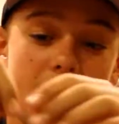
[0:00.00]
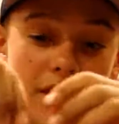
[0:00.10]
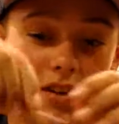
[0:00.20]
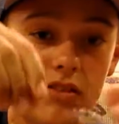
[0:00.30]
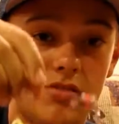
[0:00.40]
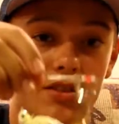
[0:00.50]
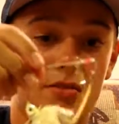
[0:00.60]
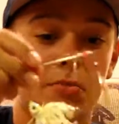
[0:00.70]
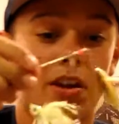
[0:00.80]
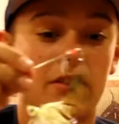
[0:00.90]
Here's
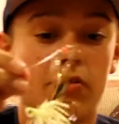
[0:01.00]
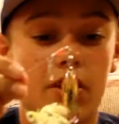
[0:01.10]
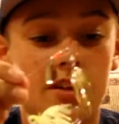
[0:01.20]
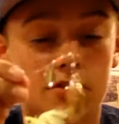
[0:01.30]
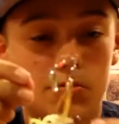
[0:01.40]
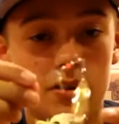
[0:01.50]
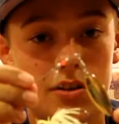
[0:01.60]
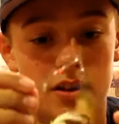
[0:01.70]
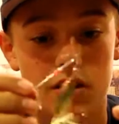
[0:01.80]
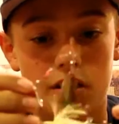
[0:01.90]
my 3/8 one,
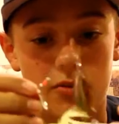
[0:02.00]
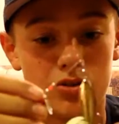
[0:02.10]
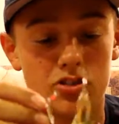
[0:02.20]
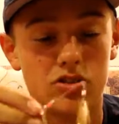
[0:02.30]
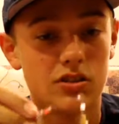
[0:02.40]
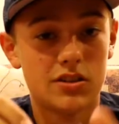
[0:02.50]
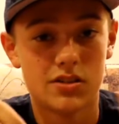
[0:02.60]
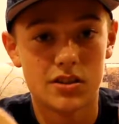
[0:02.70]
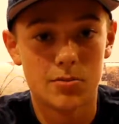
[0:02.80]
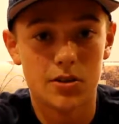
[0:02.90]
which is
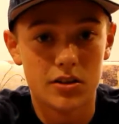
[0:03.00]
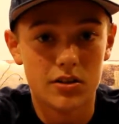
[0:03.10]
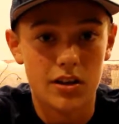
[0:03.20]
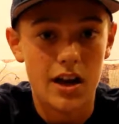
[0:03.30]
in the middle.